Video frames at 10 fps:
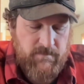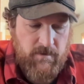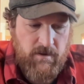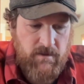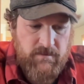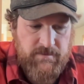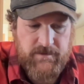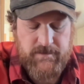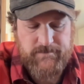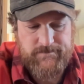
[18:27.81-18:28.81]
all
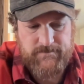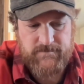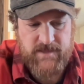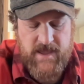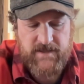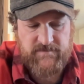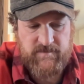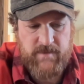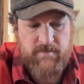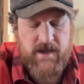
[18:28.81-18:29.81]
the eggs
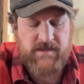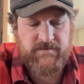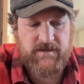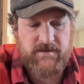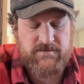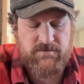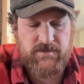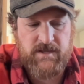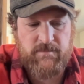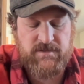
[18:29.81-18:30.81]
in my basket, and I was
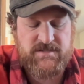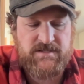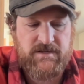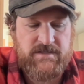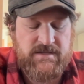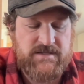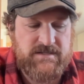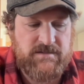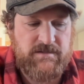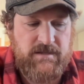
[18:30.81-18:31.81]
really able to study
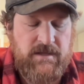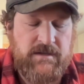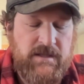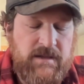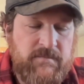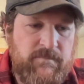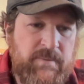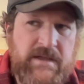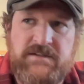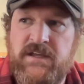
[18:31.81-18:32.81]
this and
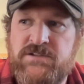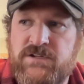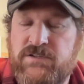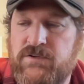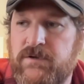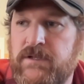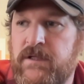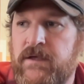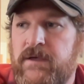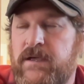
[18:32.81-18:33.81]
pay attention to it.
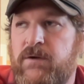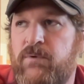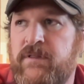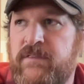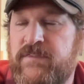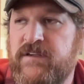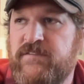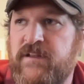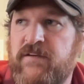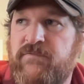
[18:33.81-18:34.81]
And one of the things
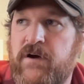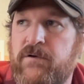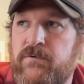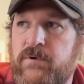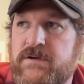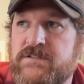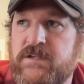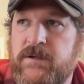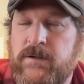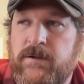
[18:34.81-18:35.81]
that I found was,
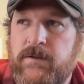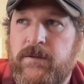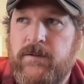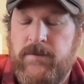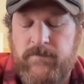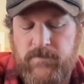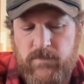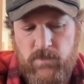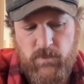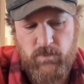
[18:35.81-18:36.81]

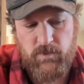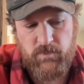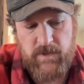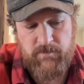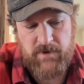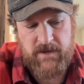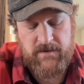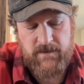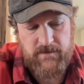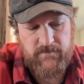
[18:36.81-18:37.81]
when we
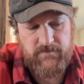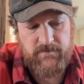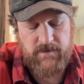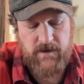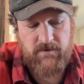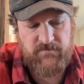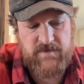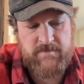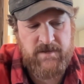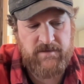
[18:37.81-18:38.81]
bred our
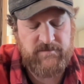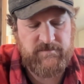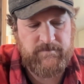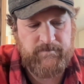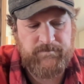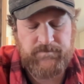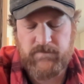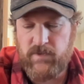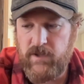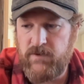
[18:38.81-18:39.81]
females
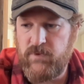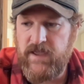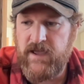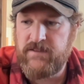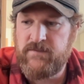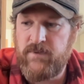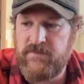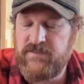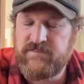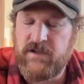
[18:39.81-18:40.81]
and we had them
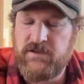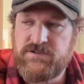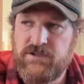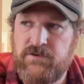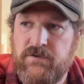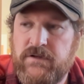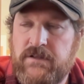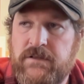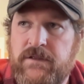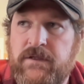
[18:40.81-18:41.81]
on this collagen krill,